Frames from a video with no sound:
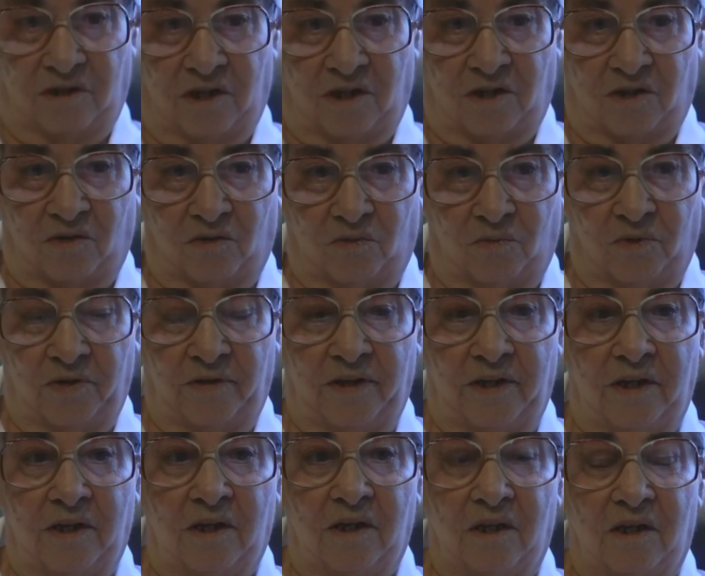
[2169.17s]
Hall. Well,
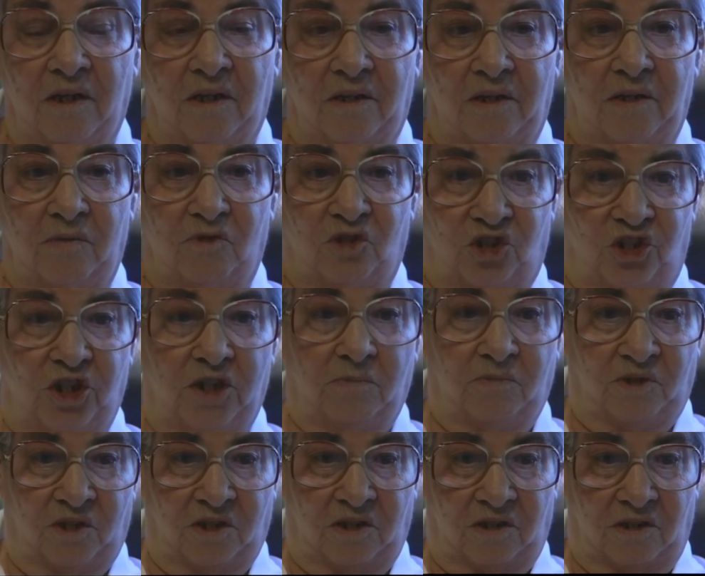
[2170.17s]
they they were
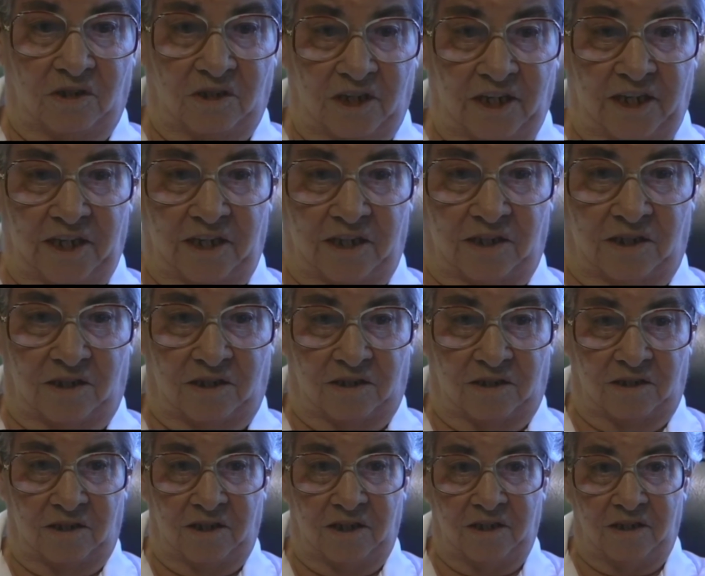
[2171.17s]
shipped to Les,
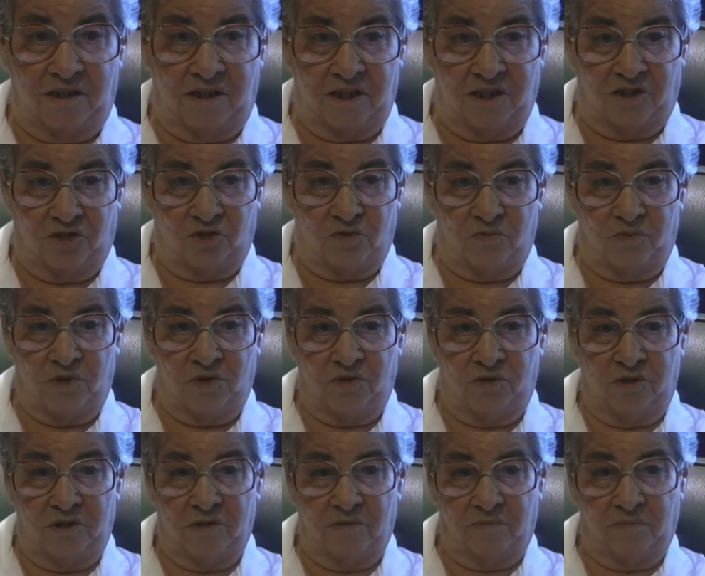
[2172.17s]
and he
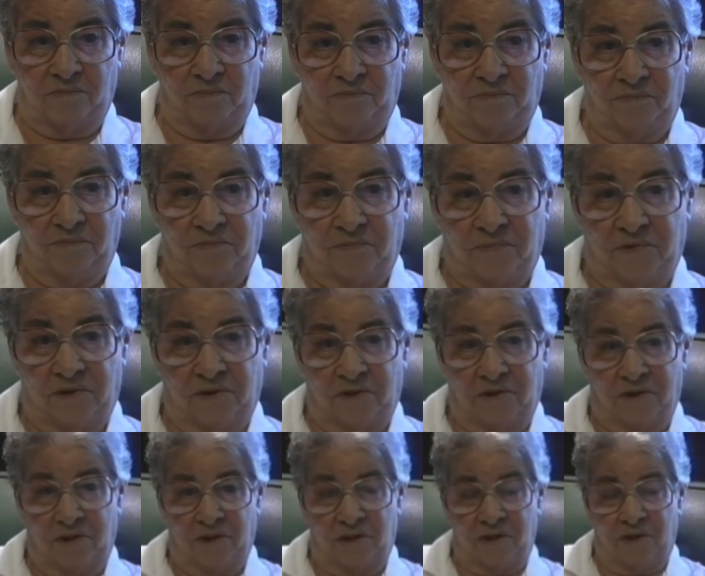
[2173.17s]
distributed them,
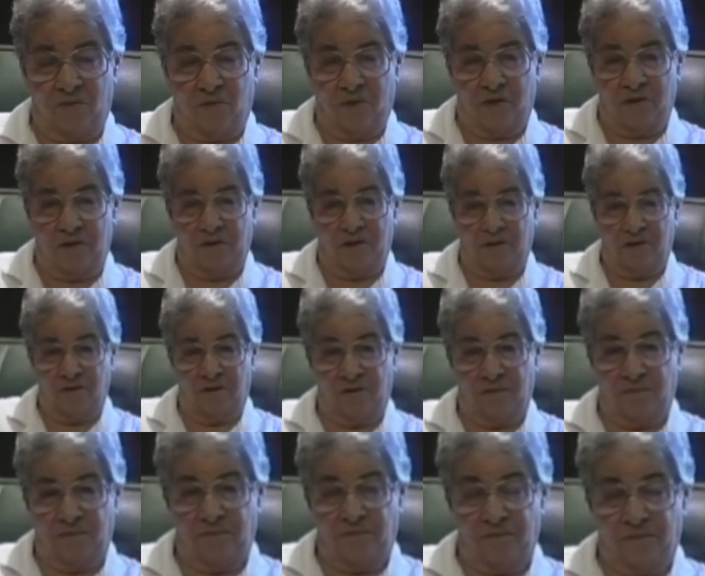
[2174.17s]
and what uh,
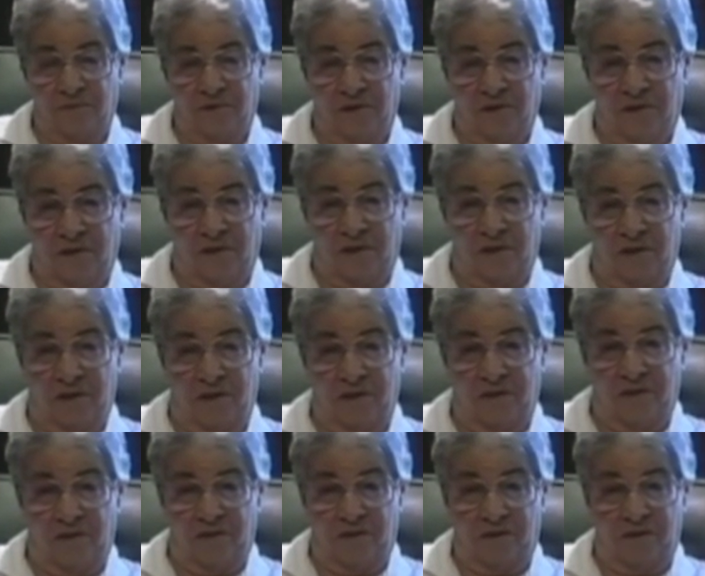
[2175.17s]

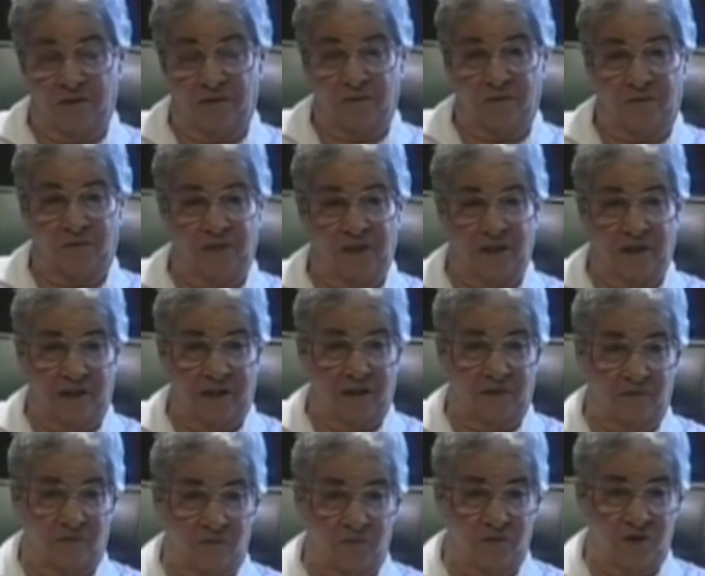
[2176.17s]
they uh, found
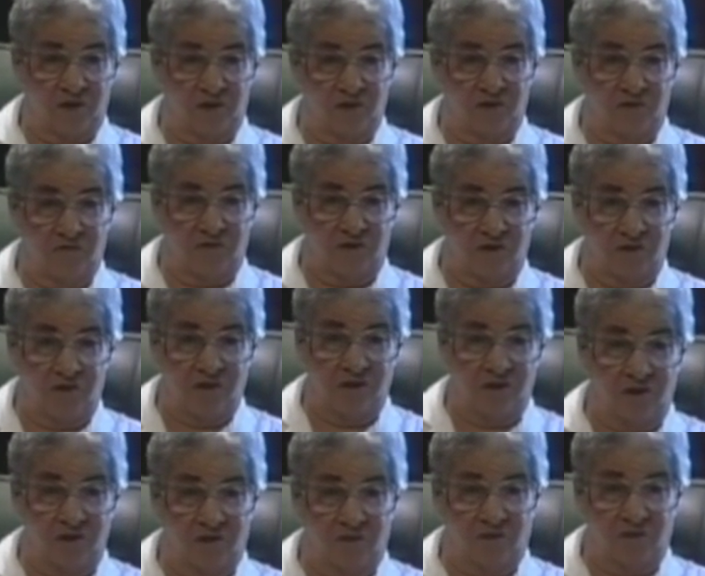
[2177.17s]
out from the Union, you
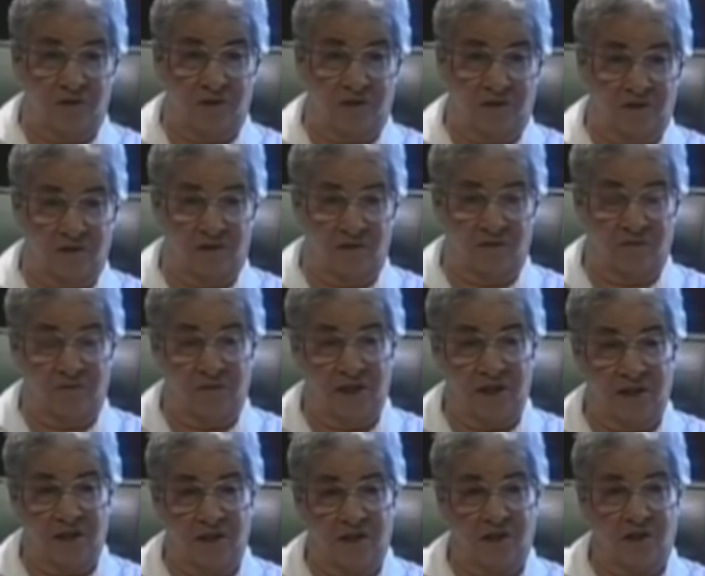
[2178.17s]
know, at the
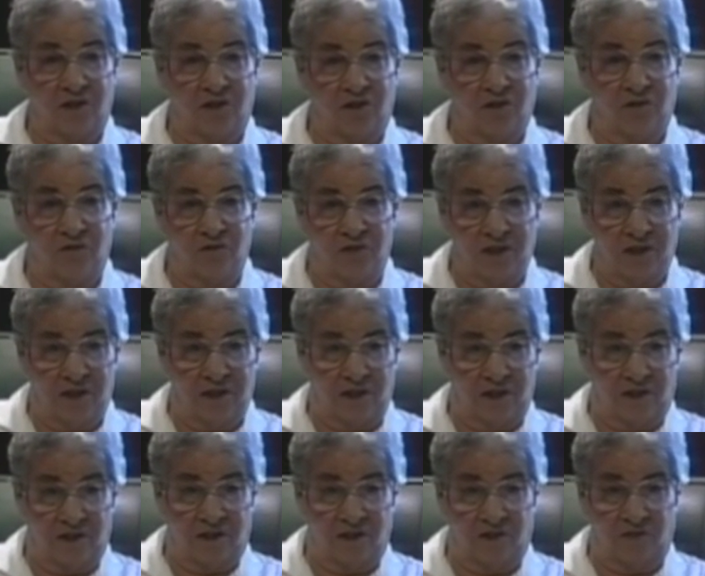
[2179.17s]
meetings, who
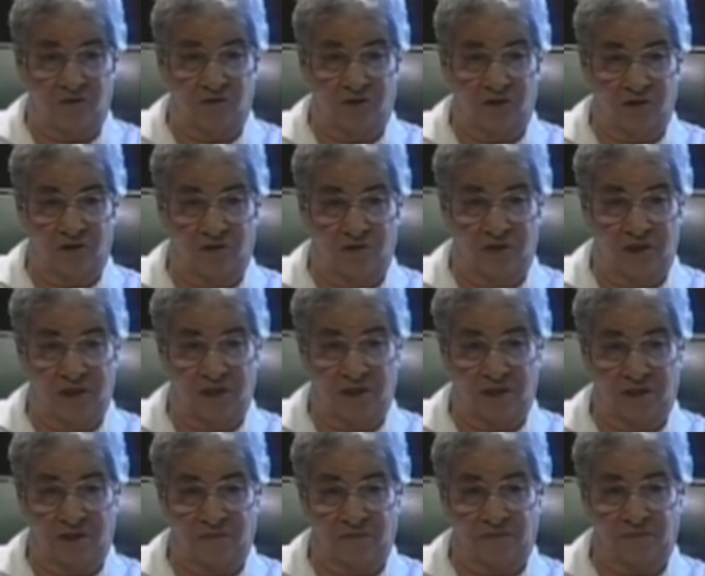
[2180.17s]
needed clothes mm-hmm. and who
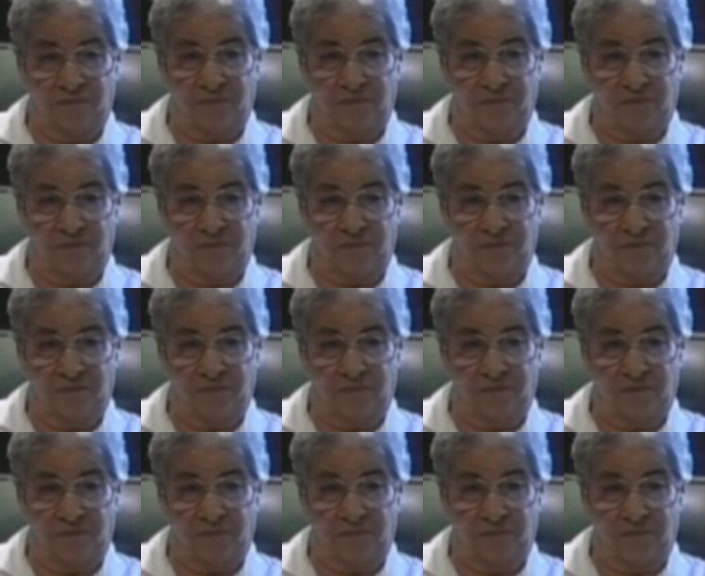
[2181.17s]
didn't,